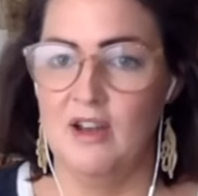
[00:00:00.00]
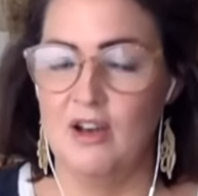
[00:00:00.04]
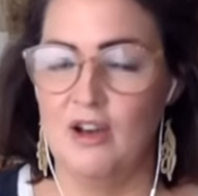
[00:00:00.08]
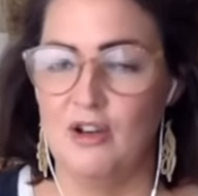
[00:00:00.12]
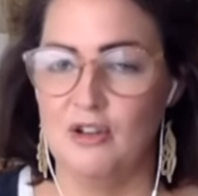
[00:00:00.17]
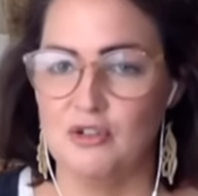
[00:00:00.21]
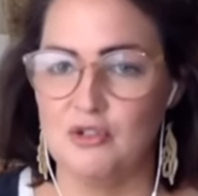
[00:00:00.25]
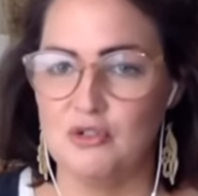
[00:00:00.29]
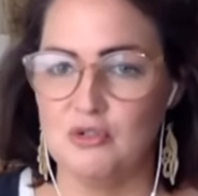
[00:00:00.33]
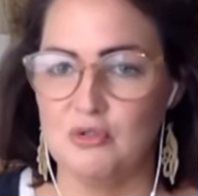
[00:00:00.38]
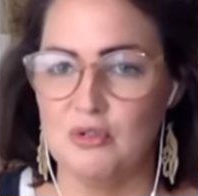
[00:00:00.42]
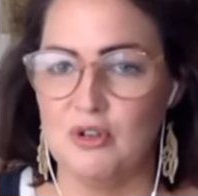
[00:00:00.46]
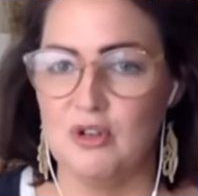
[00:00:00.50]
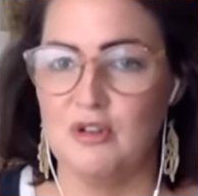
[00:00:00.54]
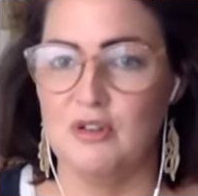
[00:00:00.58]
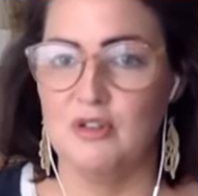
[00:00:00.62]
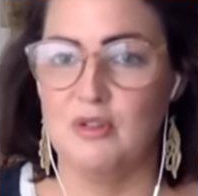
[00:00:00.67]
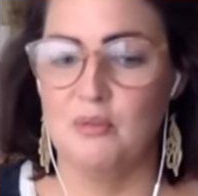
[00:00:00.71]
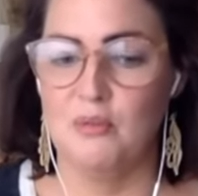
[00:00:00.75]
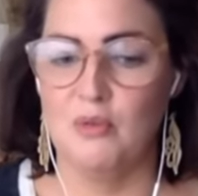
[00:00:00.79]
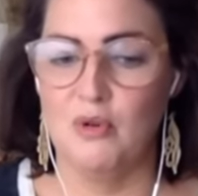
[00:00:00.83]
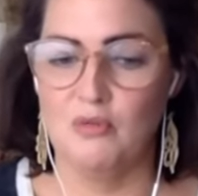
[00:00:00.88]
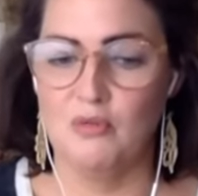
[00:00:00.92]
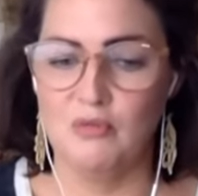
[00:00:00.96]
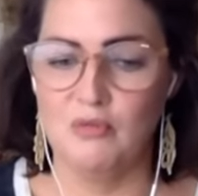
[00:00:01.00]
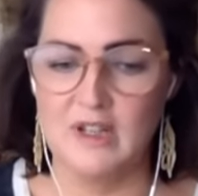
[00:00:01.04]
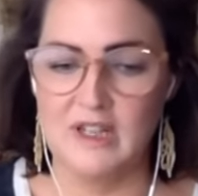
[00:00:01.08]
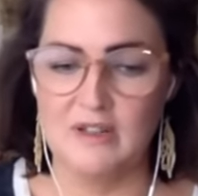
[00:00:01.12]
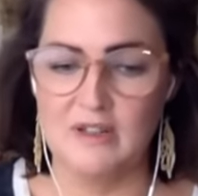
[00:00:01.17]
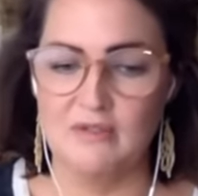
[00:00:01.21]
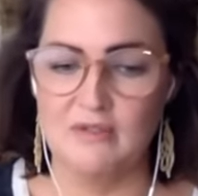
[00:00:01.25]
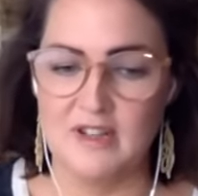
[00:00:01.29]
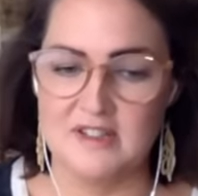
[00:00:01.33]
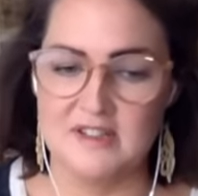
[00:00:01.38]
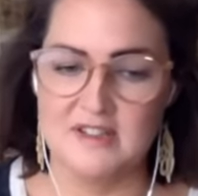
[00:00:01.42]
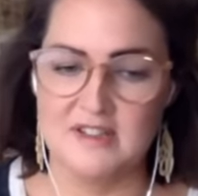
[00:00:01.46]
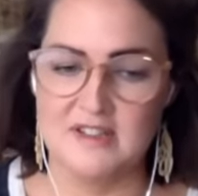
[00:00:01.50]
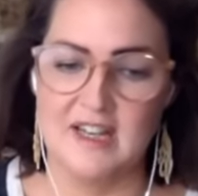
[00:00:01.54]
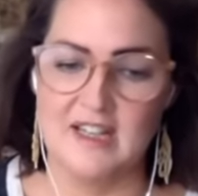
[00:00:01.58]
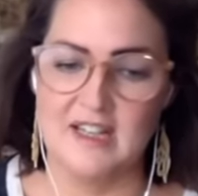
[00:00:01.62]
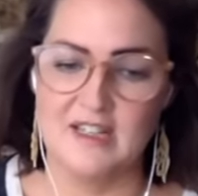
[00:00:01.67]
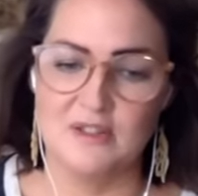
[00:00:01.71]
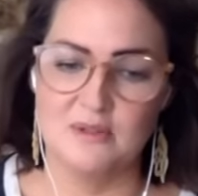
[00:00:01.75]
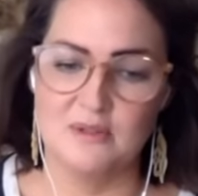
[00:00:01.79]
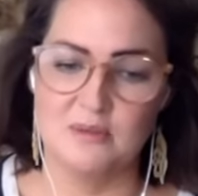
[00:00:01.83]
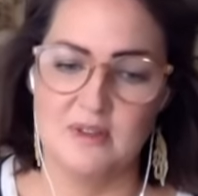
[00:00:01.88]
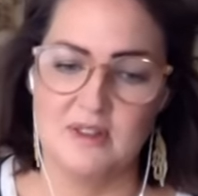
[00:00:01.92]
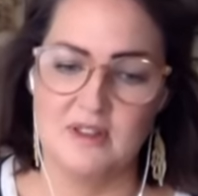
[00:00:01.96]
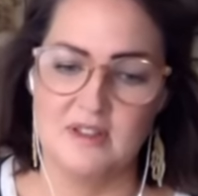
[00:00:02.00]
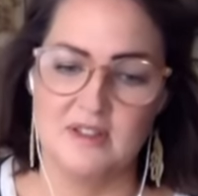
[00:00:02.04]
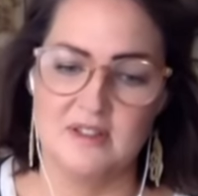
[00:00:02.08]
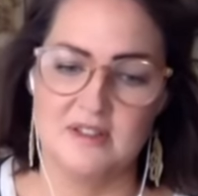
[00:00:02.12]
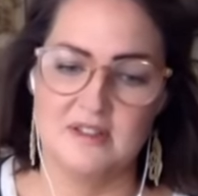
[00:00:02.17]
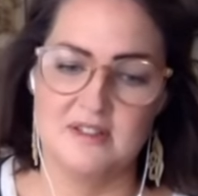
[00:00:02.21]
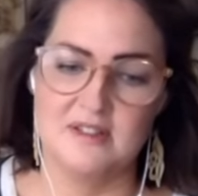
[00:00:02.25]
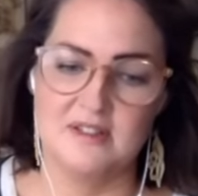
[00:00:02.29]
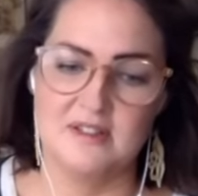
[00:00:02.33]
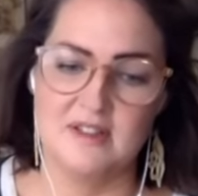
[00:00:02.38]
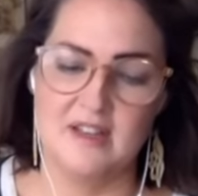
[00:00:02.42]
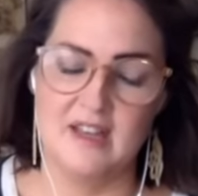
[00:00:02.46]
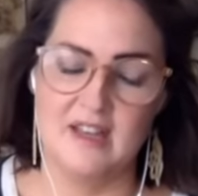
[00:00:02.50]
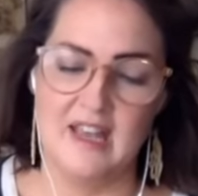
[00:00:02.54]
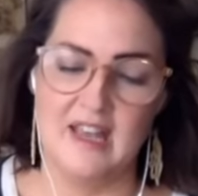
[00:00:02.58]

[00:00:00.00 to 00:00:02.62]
our truth and what really resonates with us